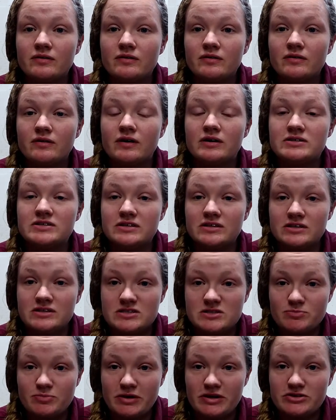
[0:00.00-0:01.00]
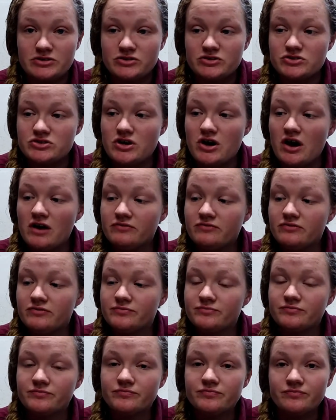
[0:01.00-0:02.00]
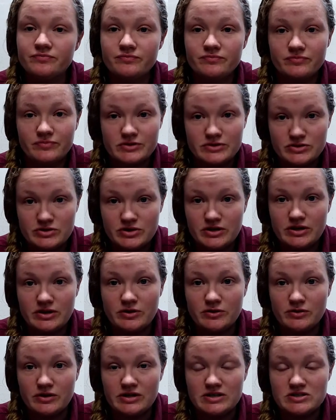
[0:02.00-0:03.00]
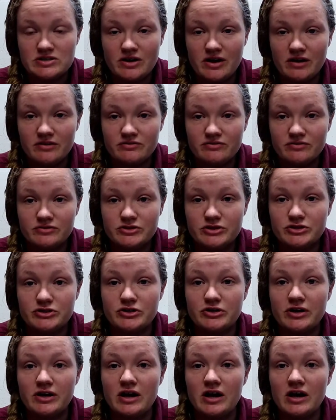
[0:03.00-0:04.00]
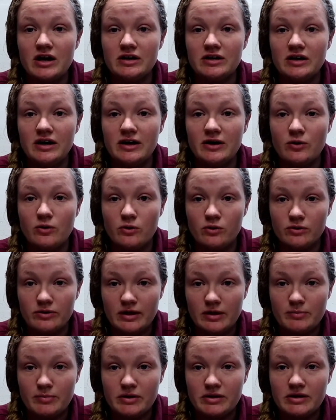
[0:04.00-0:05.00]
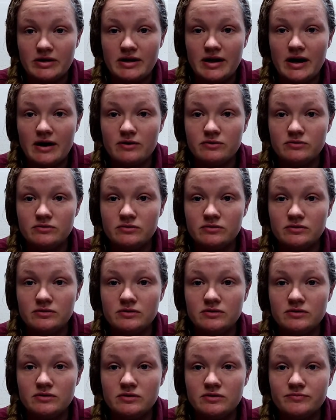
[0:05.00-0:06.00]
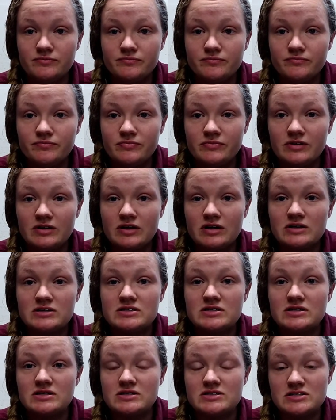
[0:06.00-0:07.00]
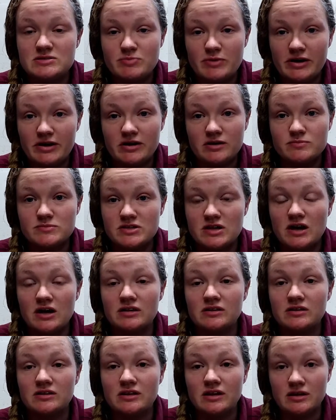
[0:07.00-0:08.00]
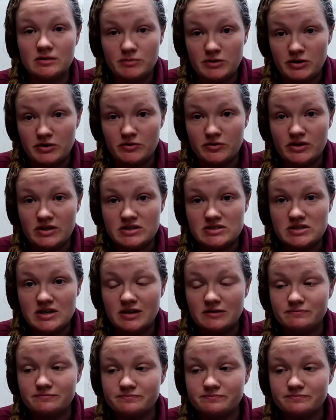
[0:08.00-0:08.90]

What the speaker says: until the display turns off so that I know that it's off. To turn it on, I hold that button down until the display comes on, letting me know that it's on.